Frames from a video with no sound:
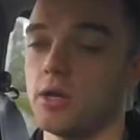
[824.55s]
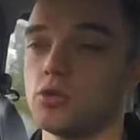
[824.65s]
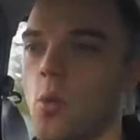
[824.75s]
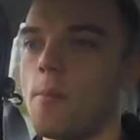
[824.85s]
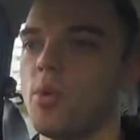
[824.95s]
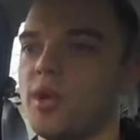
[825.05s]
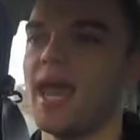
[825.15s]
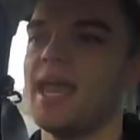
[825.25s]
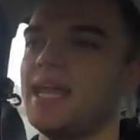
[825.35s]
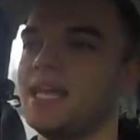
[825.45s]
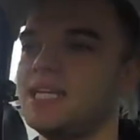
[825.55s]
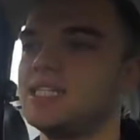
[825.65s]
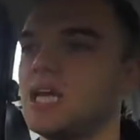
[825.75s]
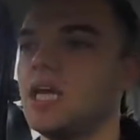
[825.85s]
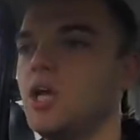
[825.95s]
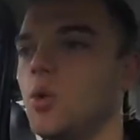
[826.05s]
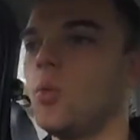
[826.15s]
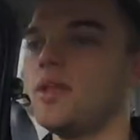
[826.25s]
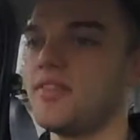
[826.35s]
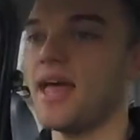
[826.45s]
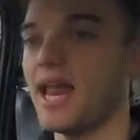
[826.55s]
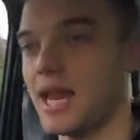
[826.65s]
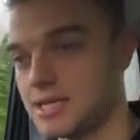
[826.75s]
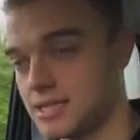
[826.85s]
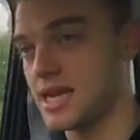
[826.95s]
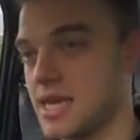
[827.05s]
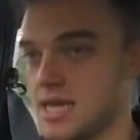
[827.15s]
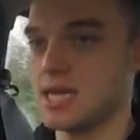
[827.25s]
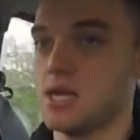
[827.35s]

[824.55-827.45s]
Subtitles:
It was a 1.8 litre with the LSD.